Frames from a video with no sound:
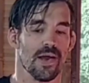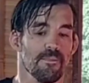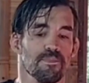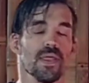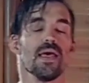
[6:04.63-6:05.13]
All
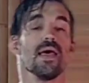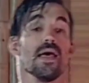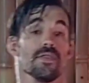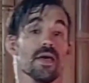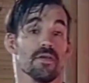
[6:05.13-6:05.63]
right.
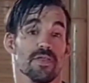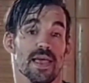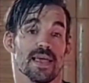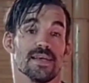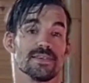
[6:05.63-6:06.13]
The other
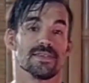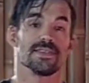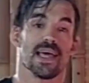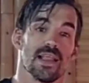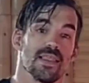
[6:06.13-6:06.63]
thing
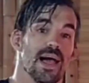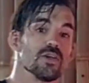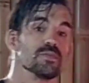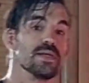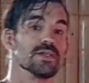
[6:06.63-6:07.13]
is that it
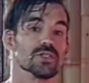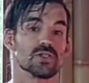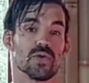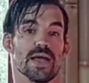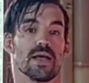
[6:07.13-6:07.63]
allows me to
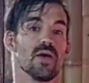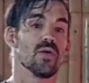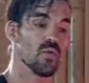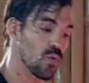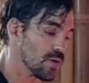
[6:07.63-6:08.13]
strike
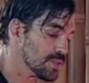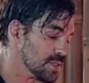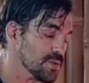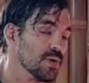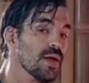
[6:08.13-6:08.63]
or
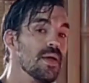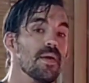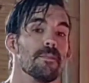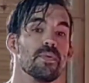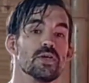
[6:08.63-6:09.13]
to
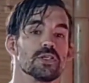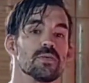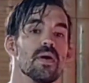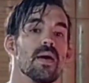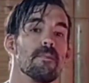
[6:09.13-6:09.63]

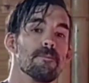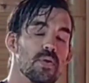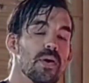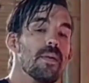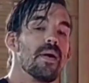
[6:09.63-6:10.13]

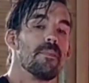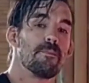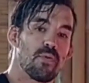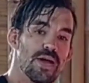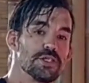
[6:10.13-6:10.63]
put
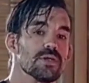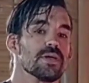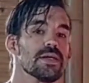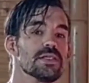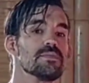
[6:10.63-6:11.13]

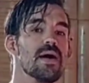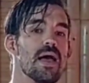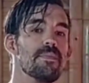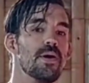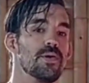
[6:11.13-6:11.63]
pressure into
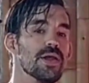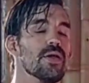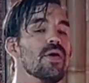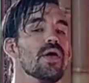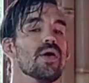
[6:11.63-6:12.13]
my
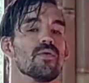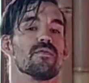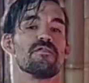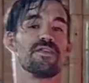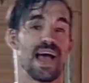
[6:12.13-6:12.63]
opponent
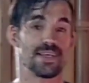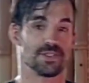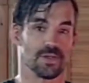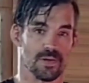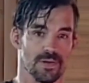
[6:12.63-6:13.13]

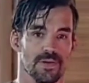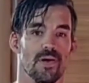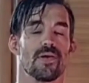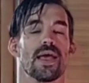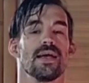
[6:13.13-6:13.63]
faster.
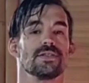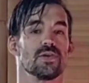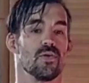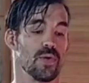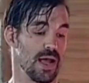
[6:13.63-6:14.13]
Okay,
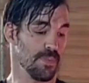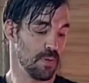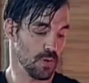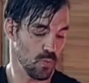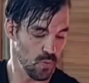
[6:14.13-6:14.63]
so when I
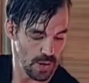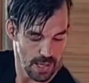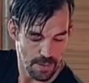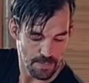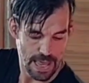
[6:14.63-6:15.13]
put
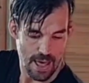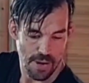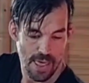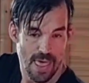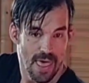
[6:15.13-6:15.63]
one hip
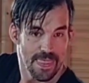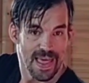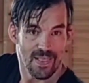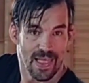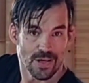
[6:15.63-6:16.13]
down,
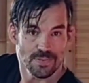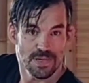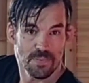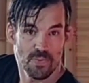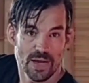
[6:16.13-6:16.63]
that allows
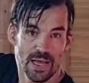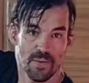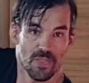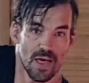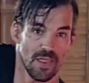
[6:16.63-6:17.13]
me to
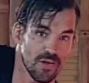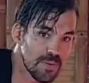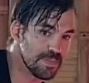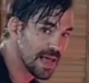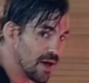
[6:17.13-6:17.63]
bring the
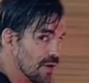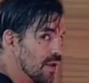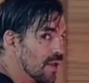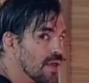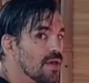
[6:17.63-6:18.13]
other hip down